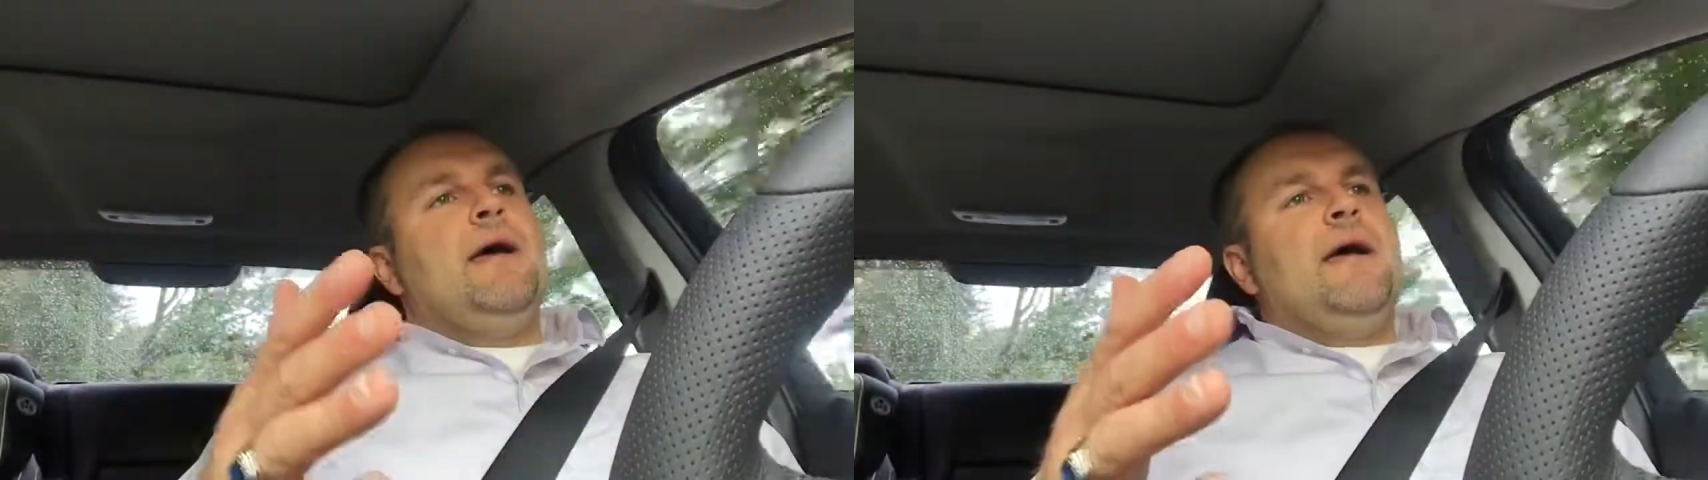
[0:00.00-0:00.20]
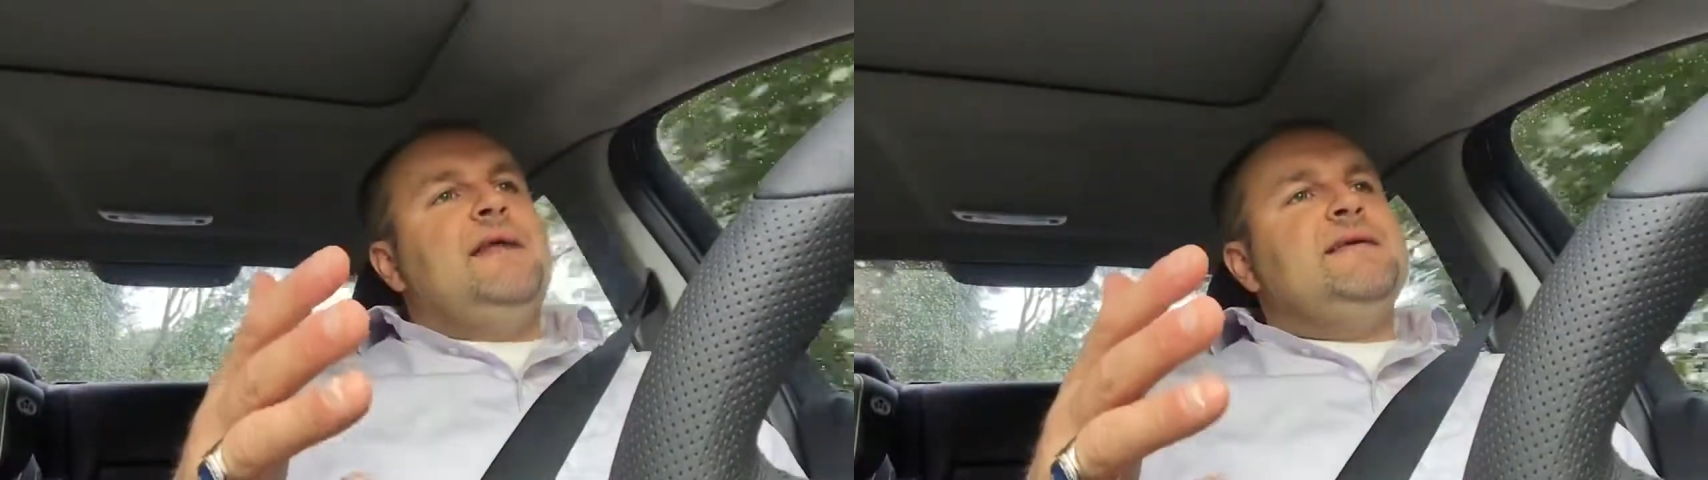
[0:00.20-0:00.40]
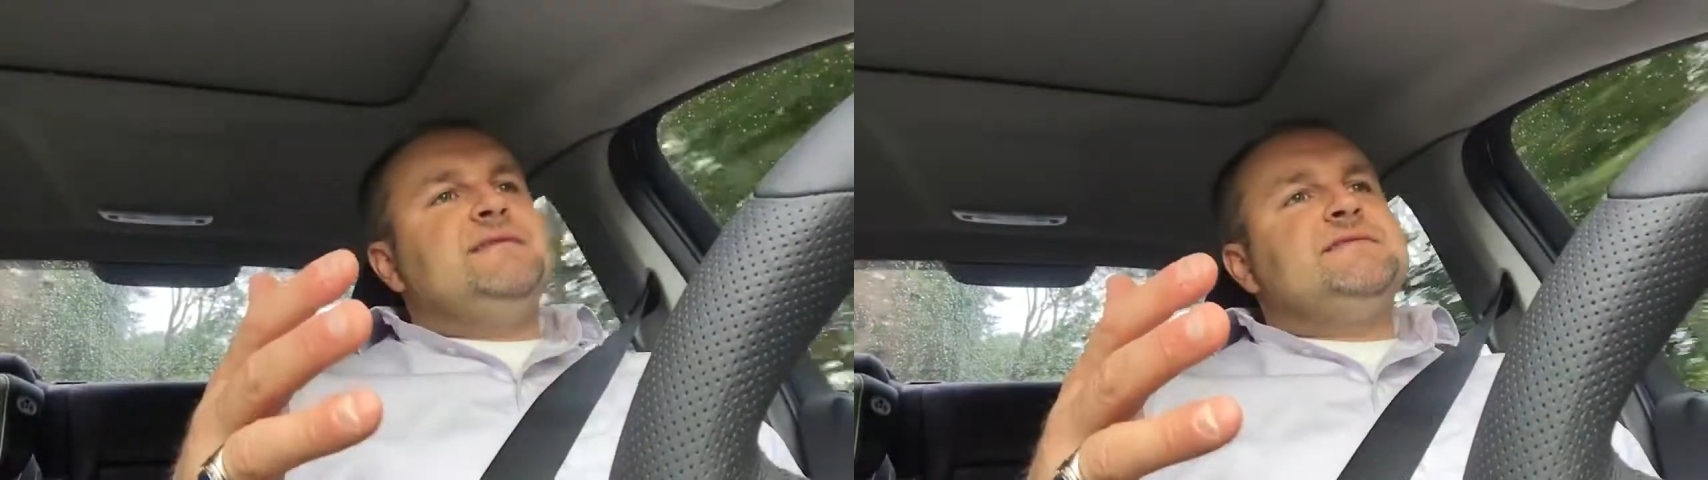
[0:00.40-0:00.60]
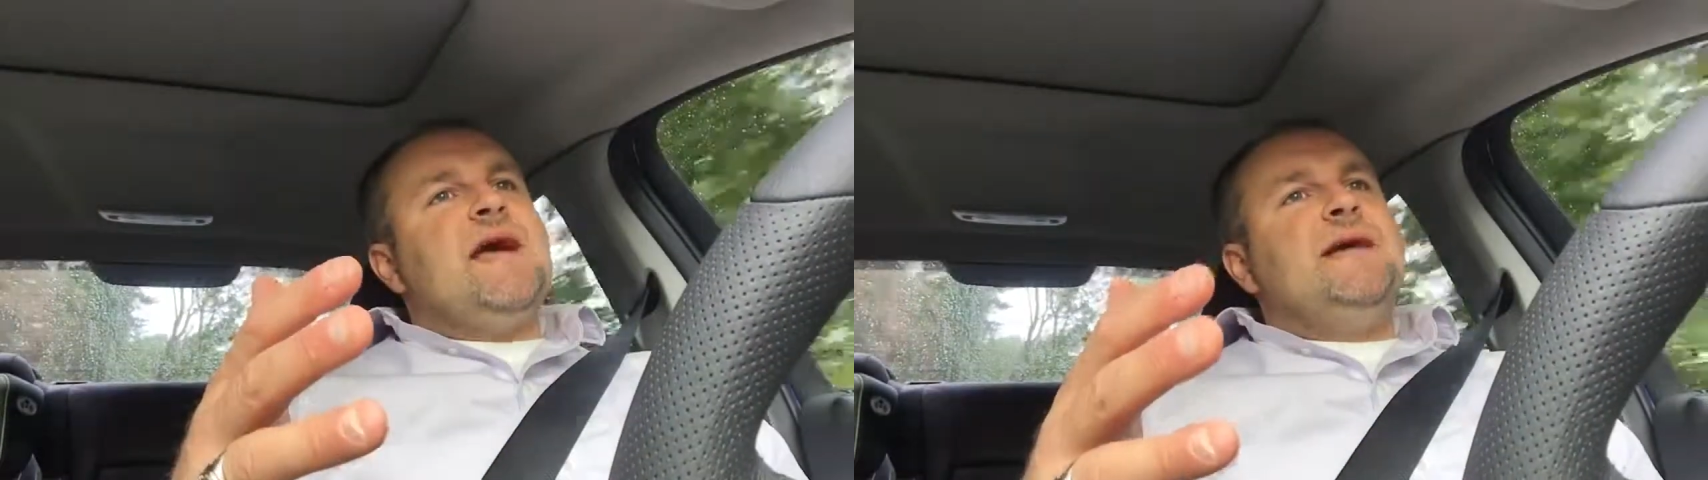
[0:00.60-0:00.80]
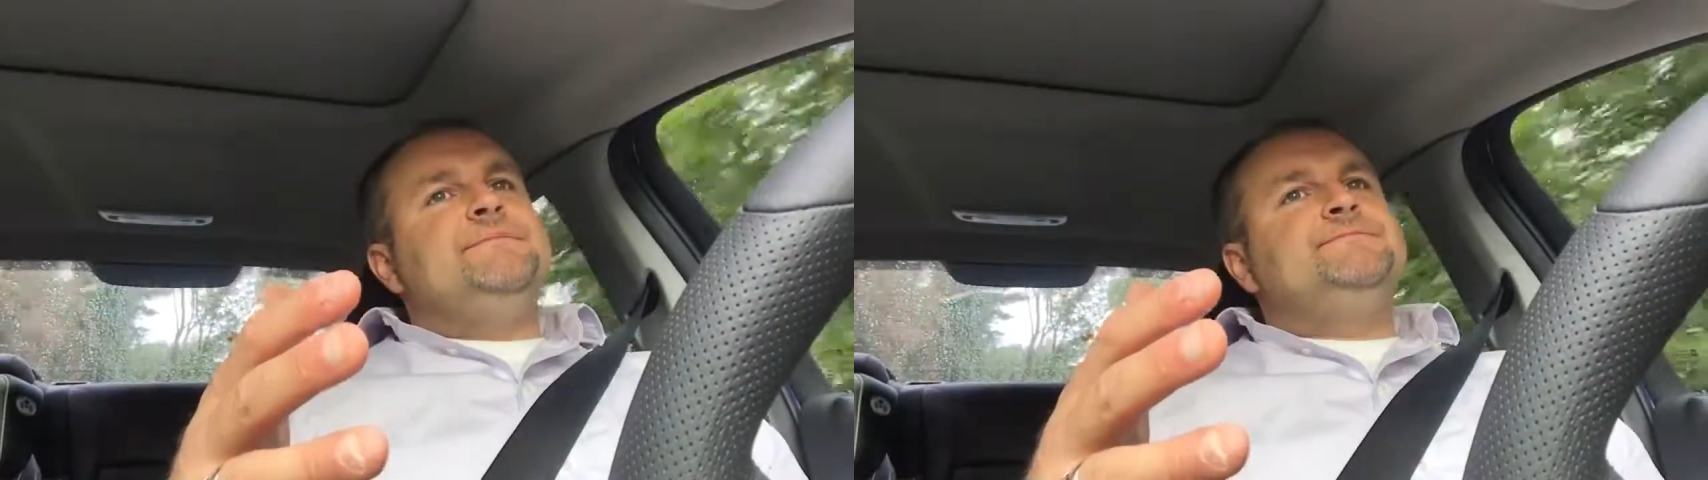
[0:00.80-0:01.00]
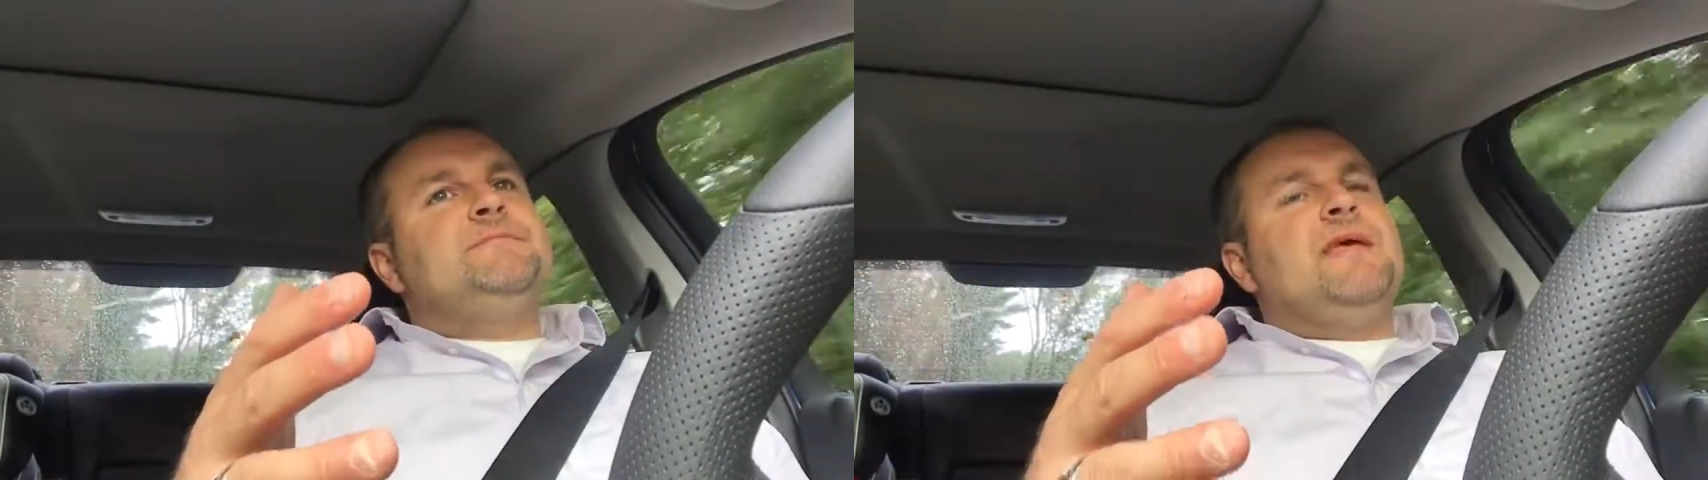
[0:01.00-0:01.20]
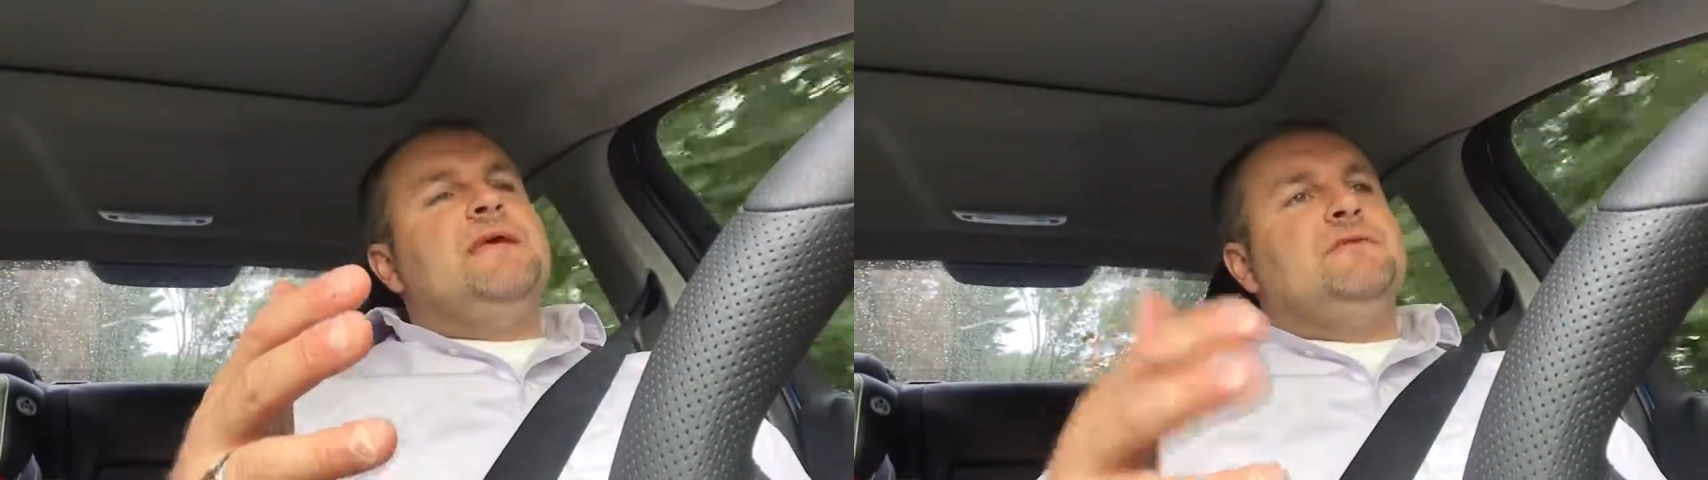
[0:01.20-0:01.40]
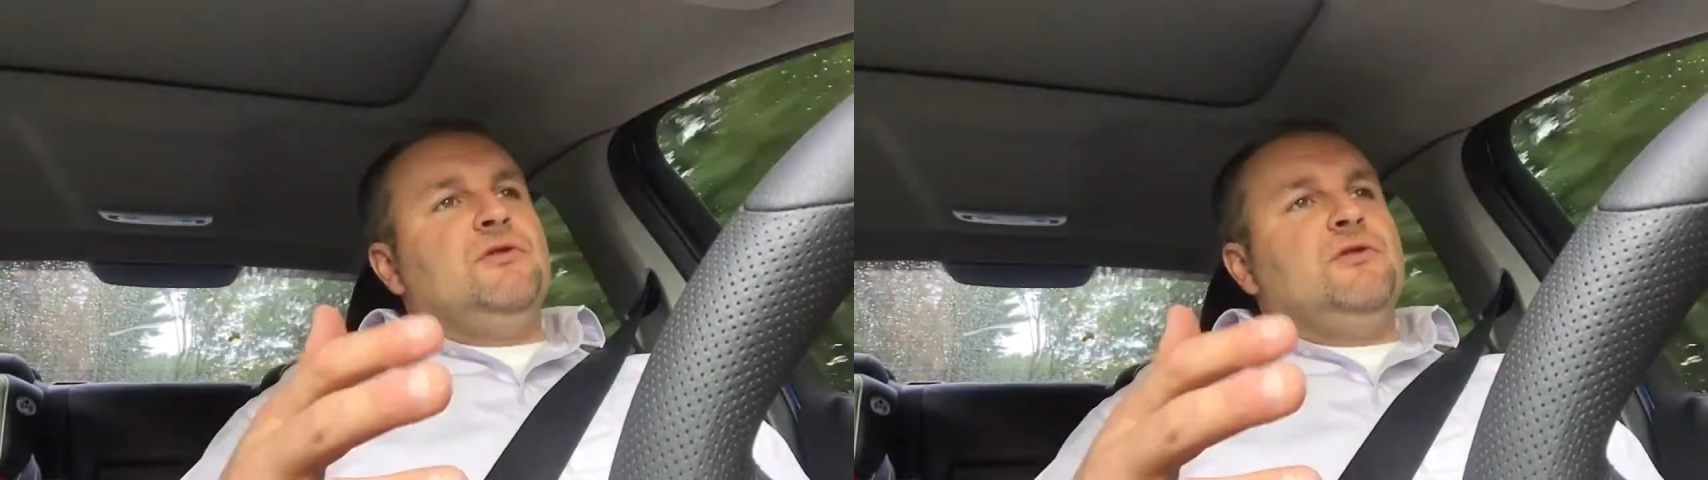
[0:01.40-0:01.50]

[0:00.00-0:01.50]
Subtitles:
And it